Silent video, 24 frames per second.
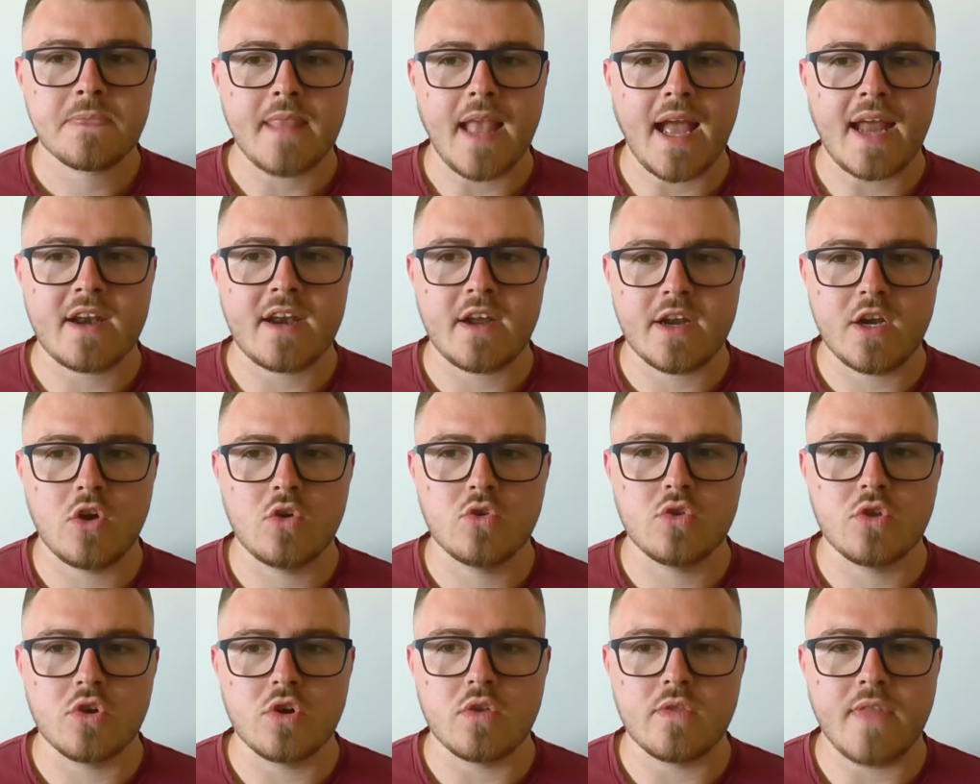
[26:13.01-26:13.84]
And I know
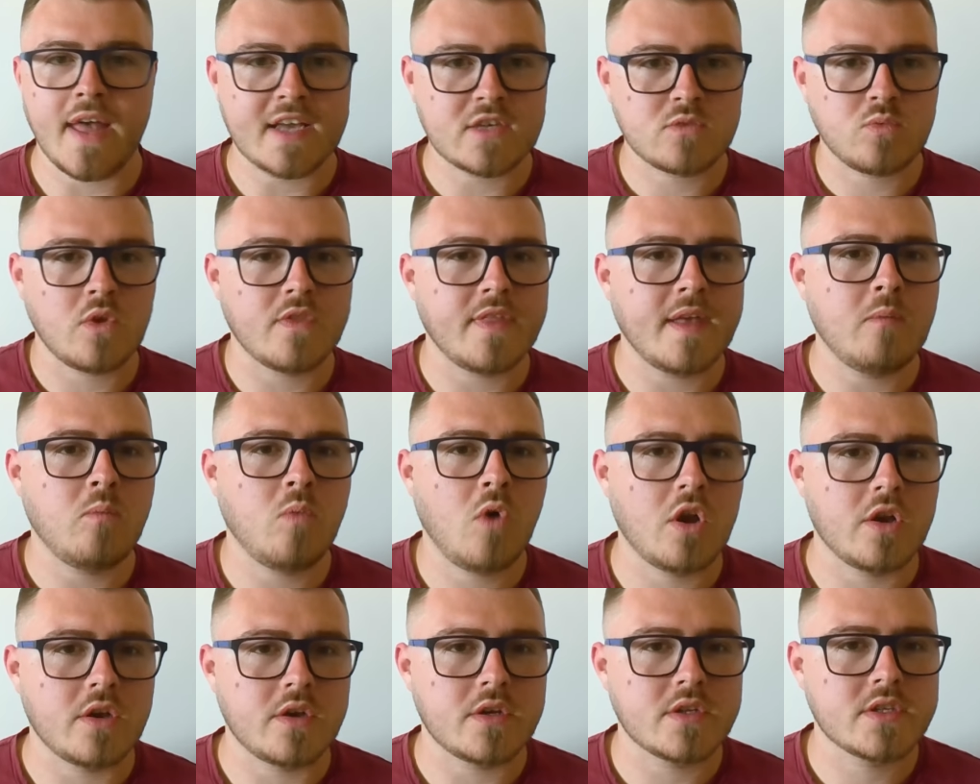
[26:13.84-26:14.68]
that that's what they
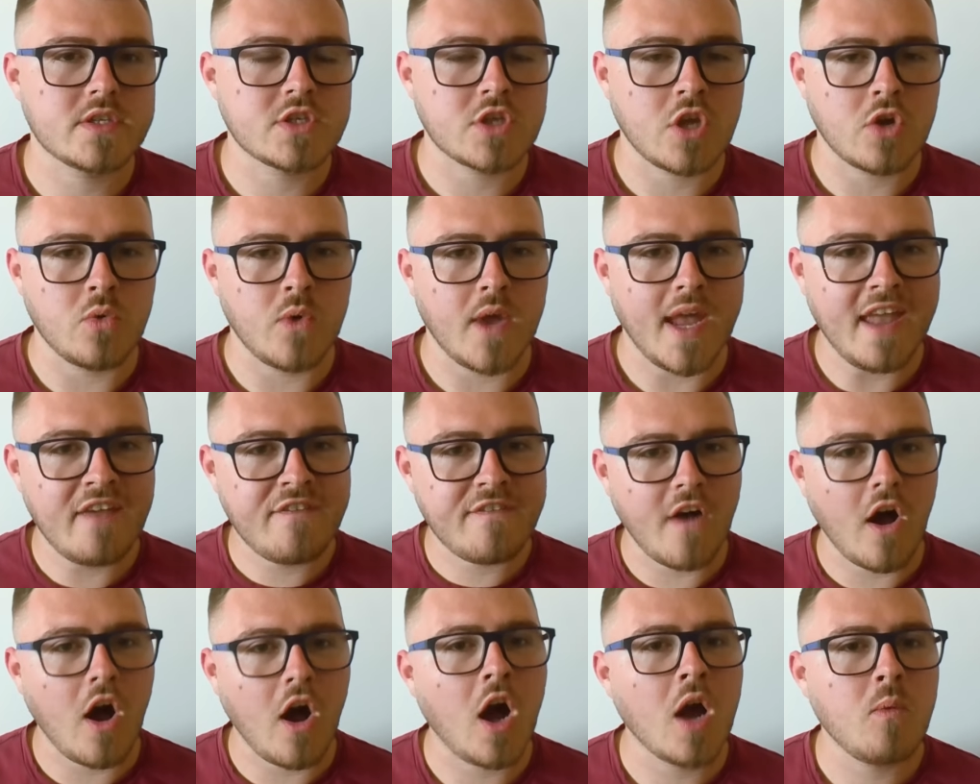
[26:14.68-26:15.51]
want. So
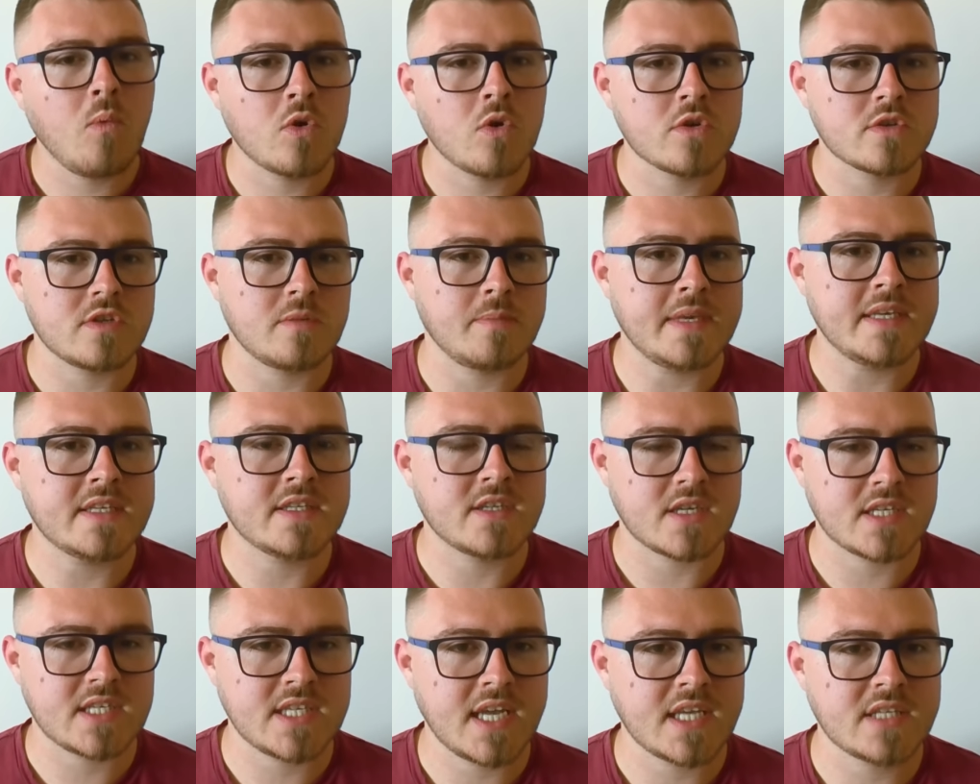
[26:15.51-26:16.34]
if I want to be
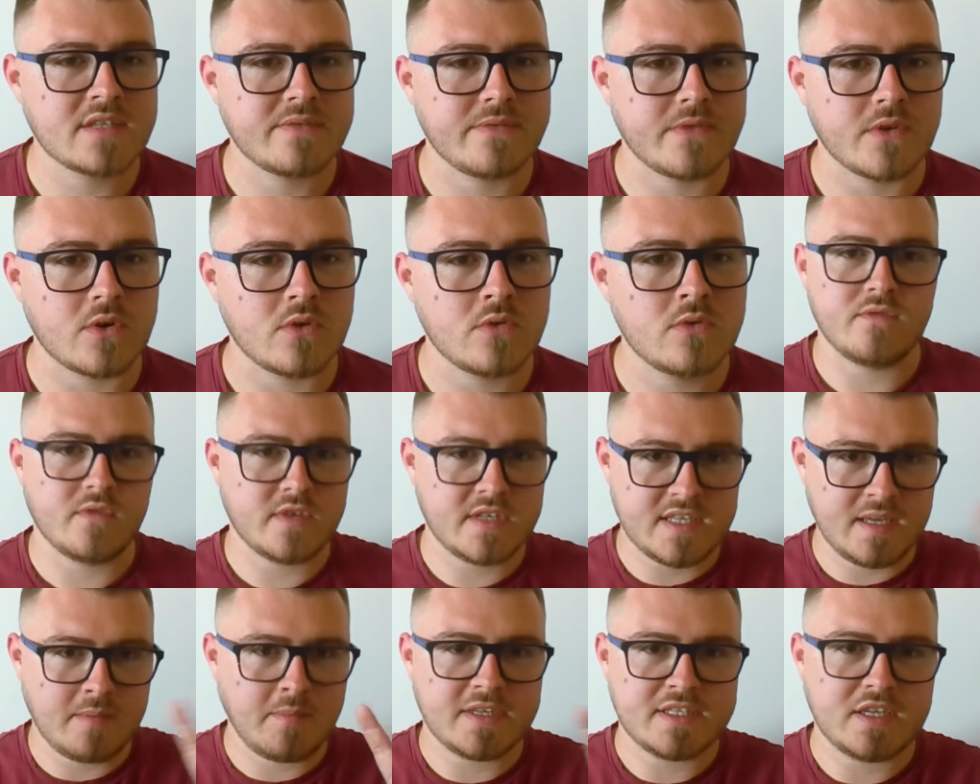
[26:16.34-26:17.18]
successful,
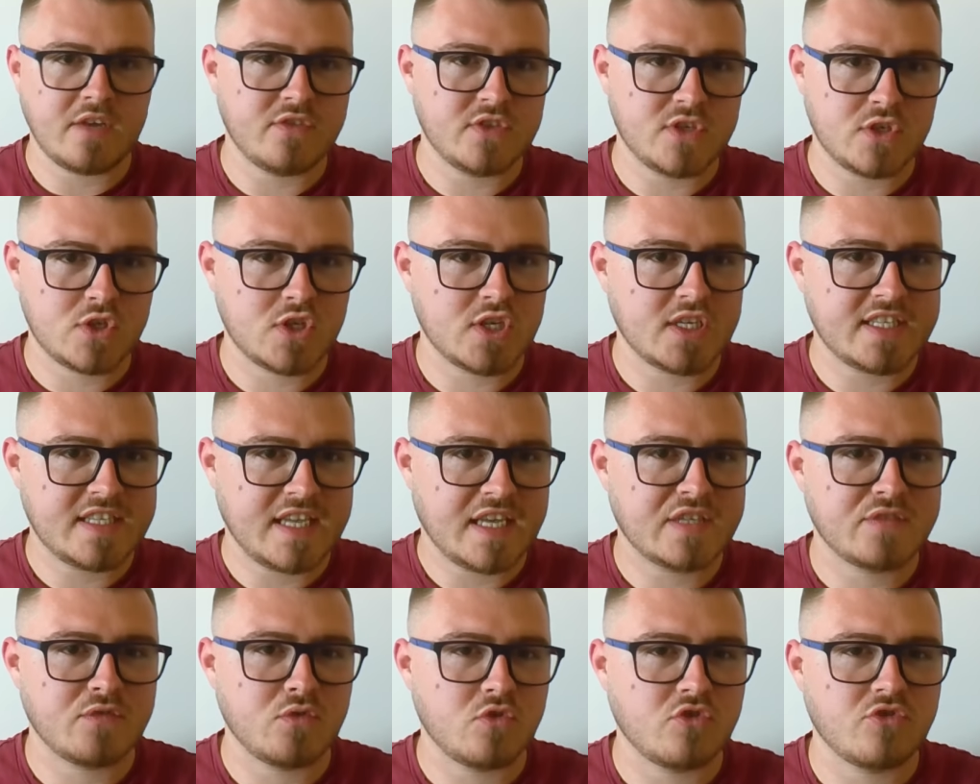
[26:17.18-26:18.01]
see myself as a
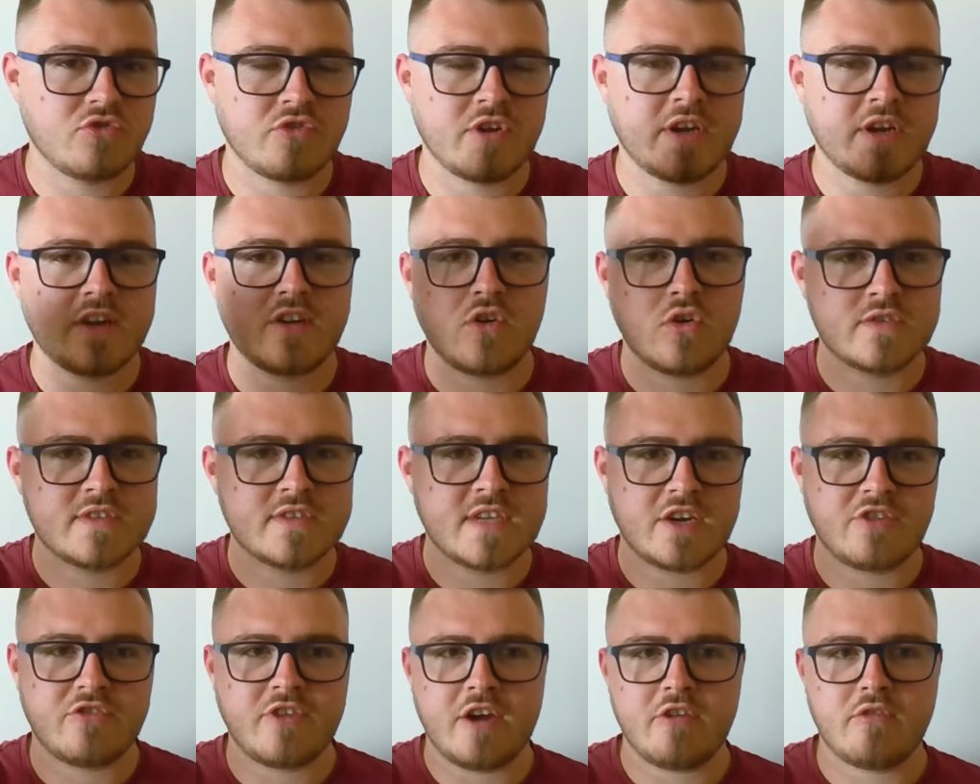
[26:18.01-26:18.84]
successful
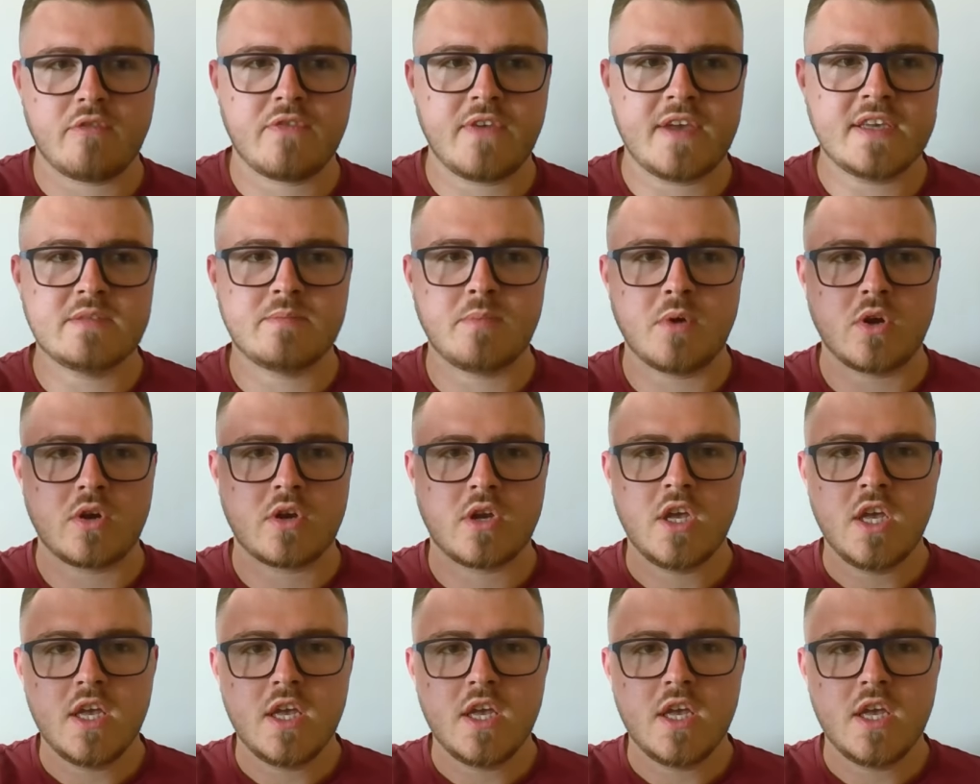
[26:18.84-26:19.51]
content creator on Facebook,